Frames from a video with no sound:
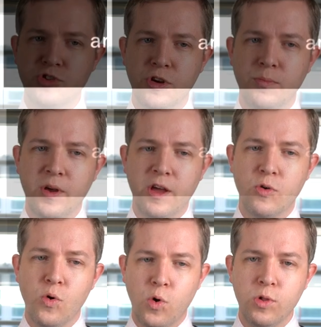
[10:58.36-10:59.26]
term at
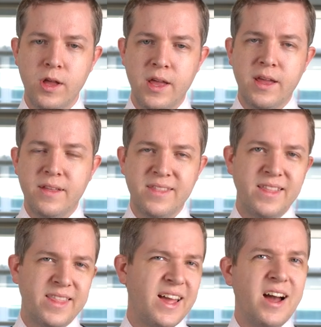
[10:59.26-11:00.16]
all,
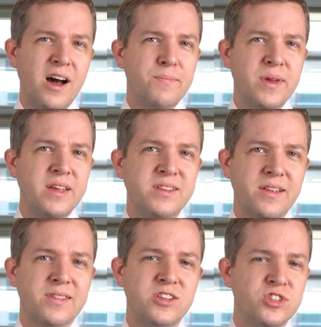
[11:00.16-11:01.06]
they can't
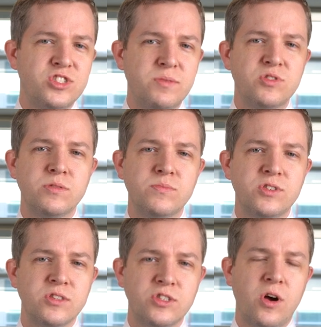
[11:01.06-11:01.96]
done. They're just
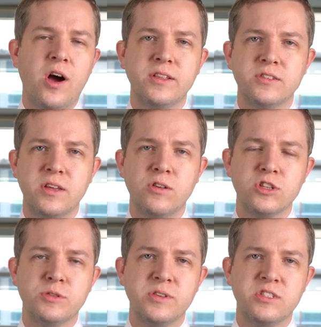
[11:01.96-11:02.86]
symptoms and signs. They're
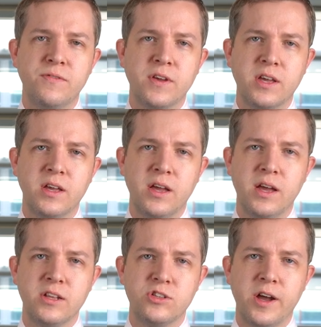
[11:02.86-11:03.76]
not specific
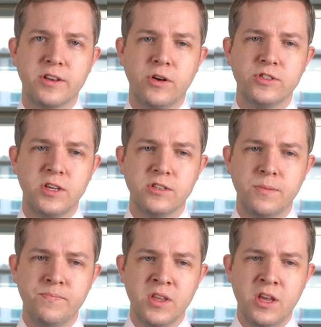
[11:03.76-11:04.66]
uh,
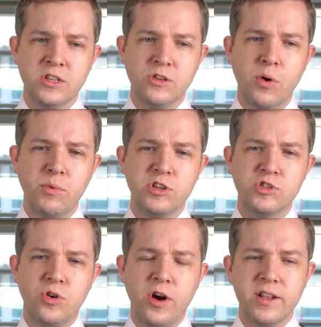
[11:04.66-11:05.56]
diagnoses. So what we
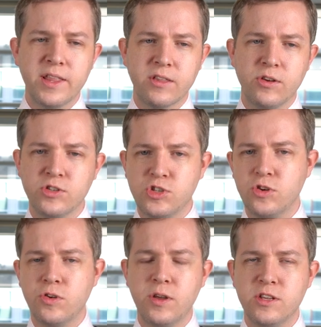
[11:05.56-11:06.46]
need to try and link those
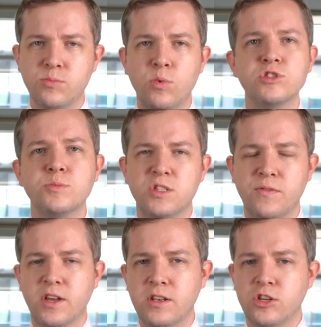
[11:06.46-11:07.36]
two is more
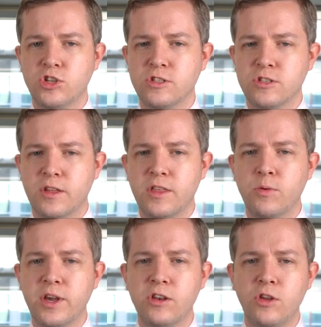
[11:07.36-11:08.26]
specific conditions. And I
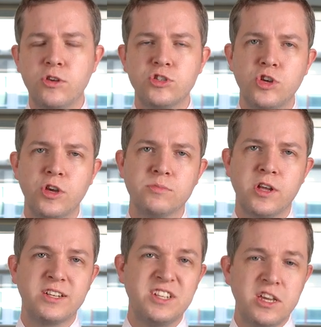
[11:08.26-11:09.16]
think we can use terms
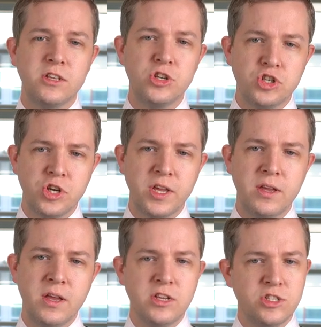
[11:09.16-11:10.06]
like
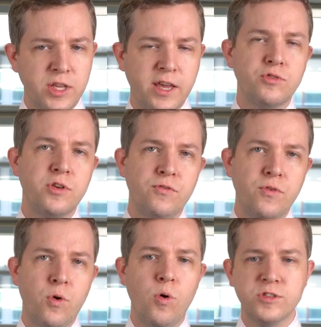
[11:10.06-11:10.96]
deconditioning, secondary to
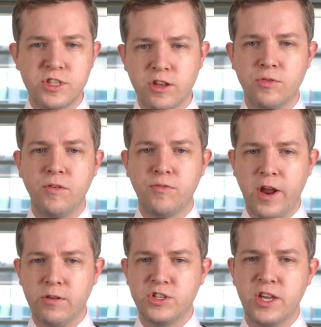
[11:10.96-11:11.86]
fall, secondary to
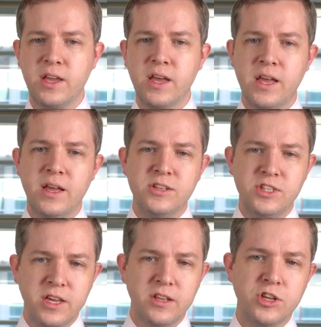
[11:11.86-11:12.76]
frailty,
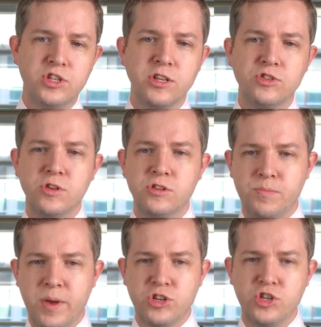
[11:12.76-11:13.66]
deconditioning due to
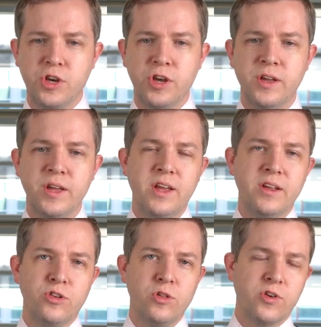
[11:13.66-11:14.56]
dementia,
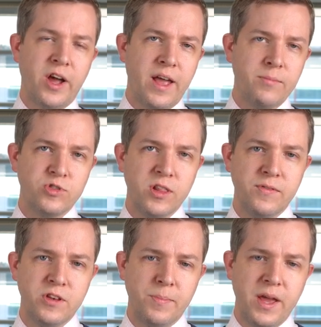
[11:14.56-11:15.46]
no longer able to
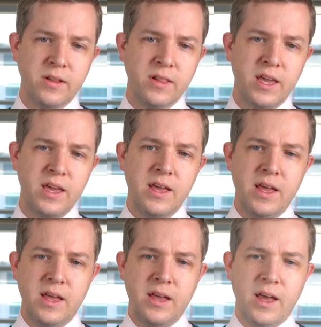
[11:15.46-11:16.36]
live independently,
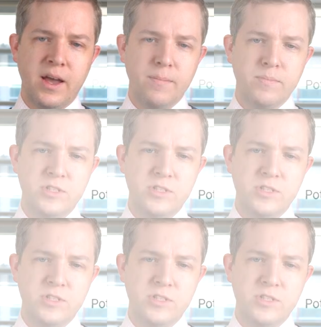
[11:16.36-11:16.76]
um,